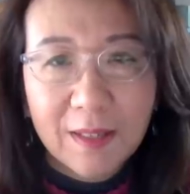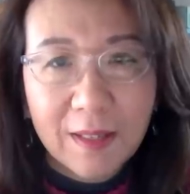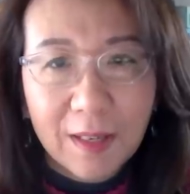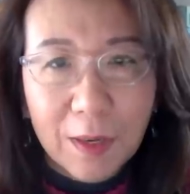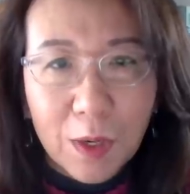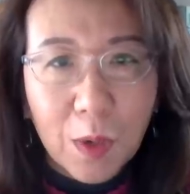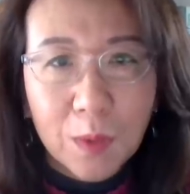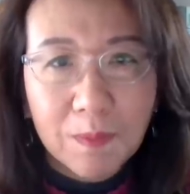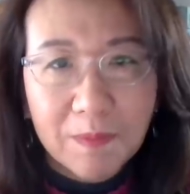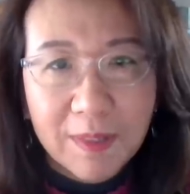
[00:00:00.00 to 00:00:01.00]
you know,
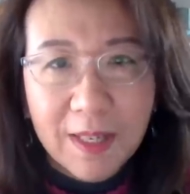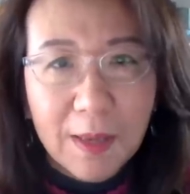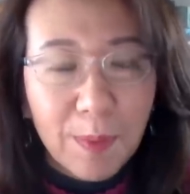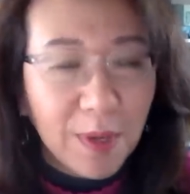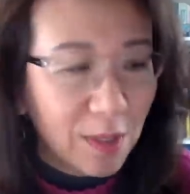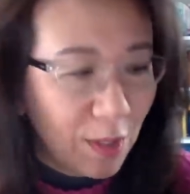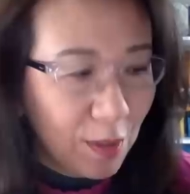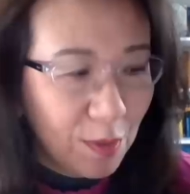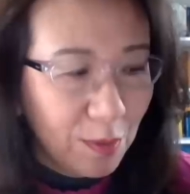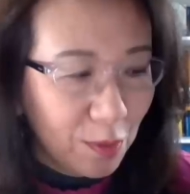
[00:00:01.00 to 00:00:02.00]
go deep
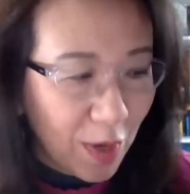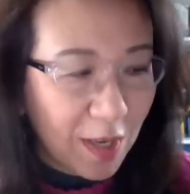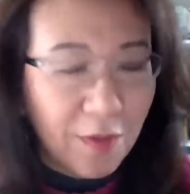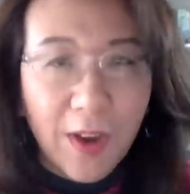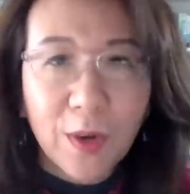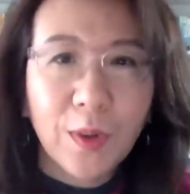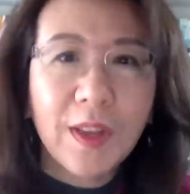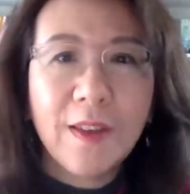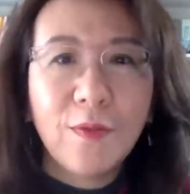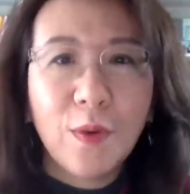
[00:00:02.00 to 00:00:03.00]
into trying to find all the
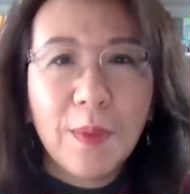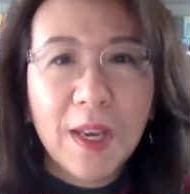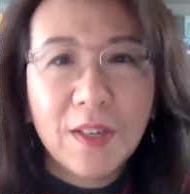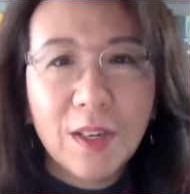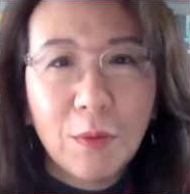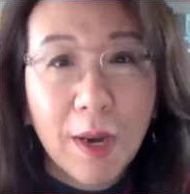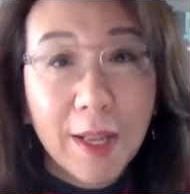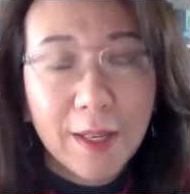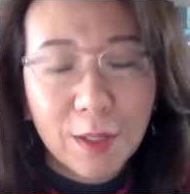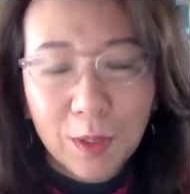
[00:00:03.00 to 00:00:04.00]
information
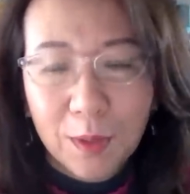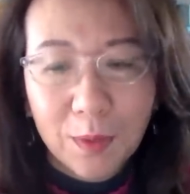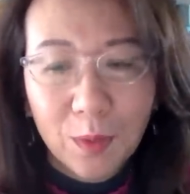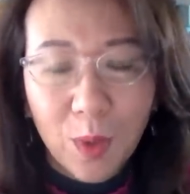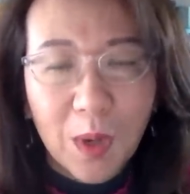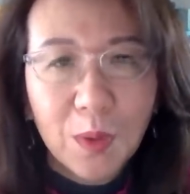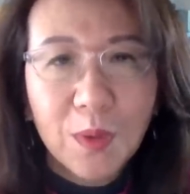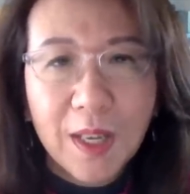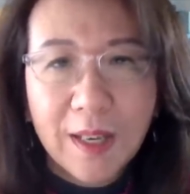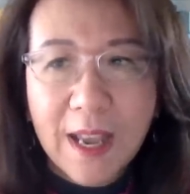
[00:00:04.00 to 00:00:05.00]
related to Wang
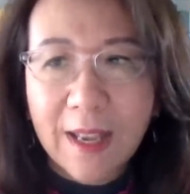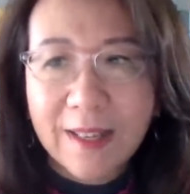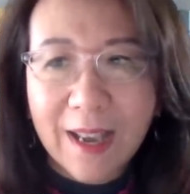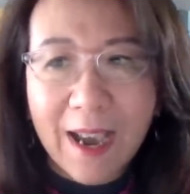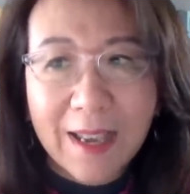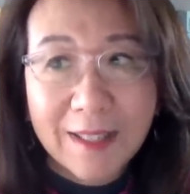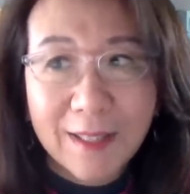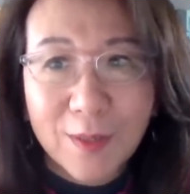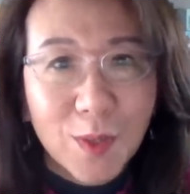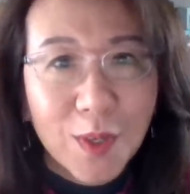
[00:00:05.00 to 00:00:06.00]
Huning, and I
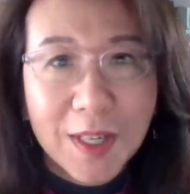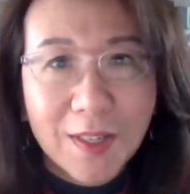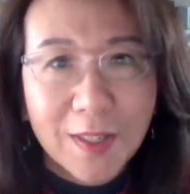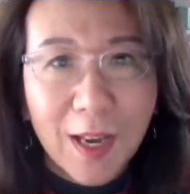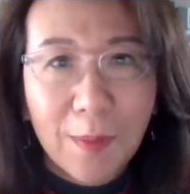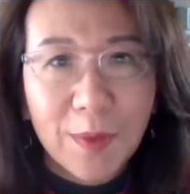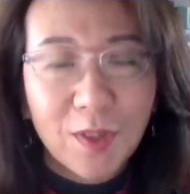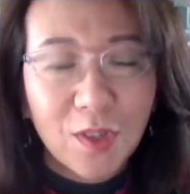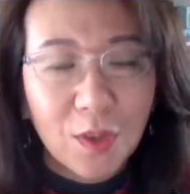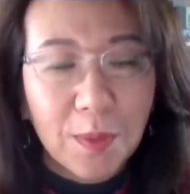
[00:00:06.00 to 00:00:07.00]
just couldn't stop. There's
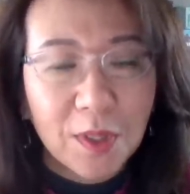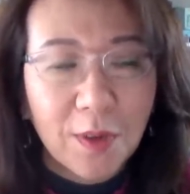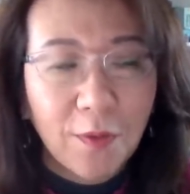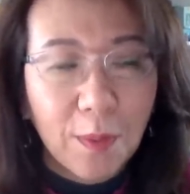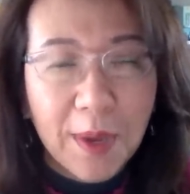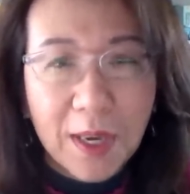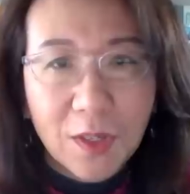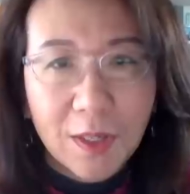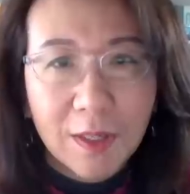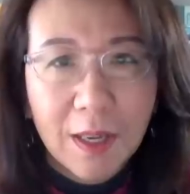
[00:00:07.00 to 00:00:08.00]
just so much
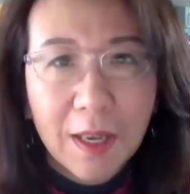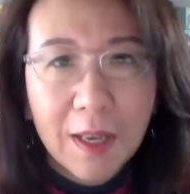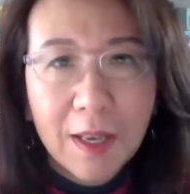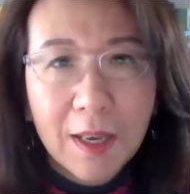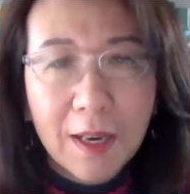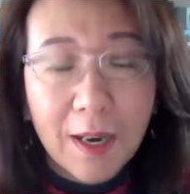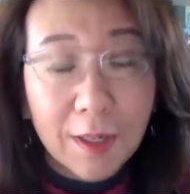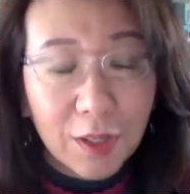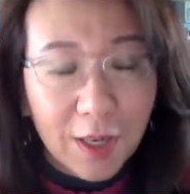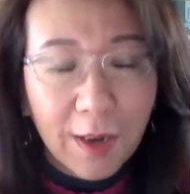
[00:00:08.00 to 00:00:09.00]
information uh,
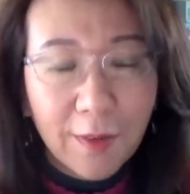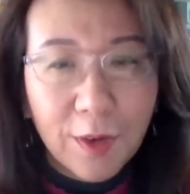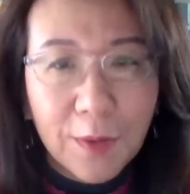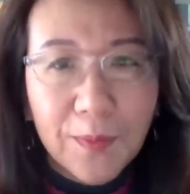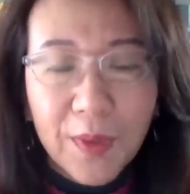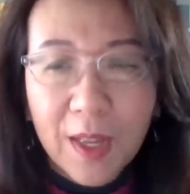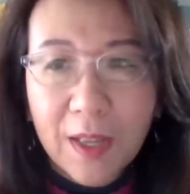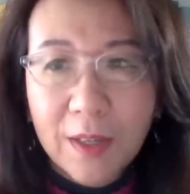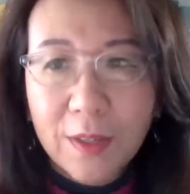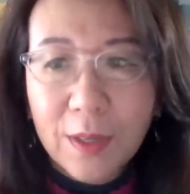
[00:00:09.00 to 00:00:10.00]
to cover.
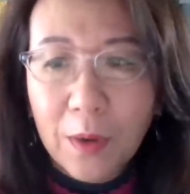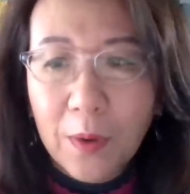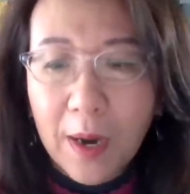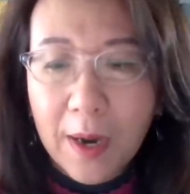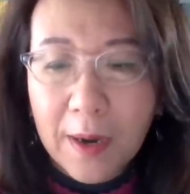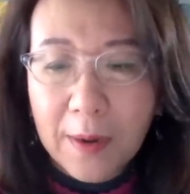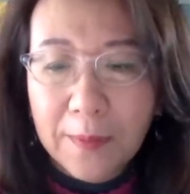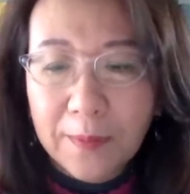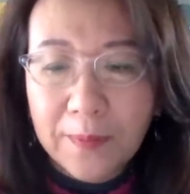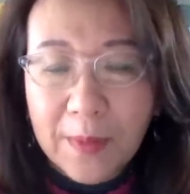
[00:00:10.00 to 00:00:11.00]
So
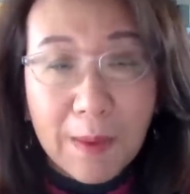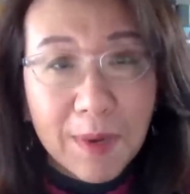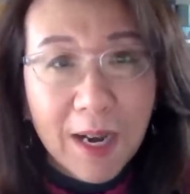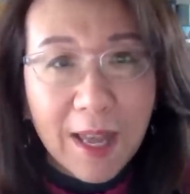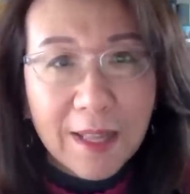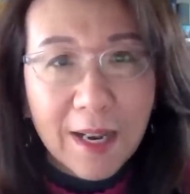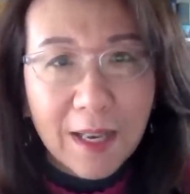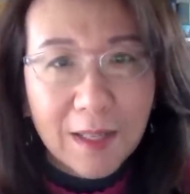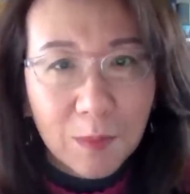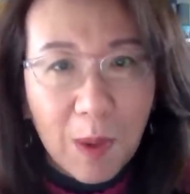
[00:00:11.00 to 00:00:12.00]
um, I'm glad that
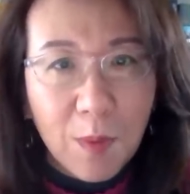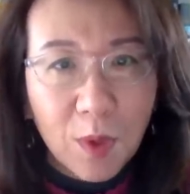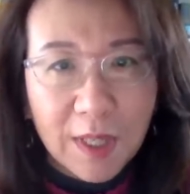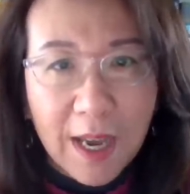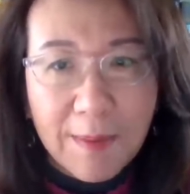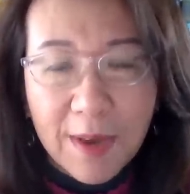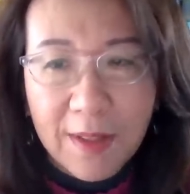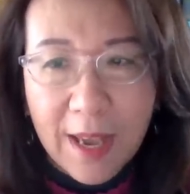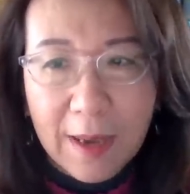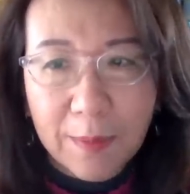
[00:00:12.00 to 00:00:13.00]
I spent more time on
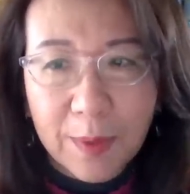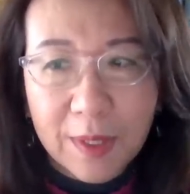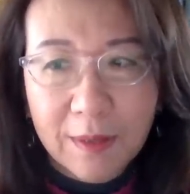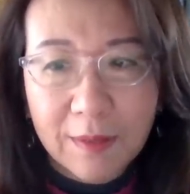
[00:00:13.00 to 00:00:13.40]
that. But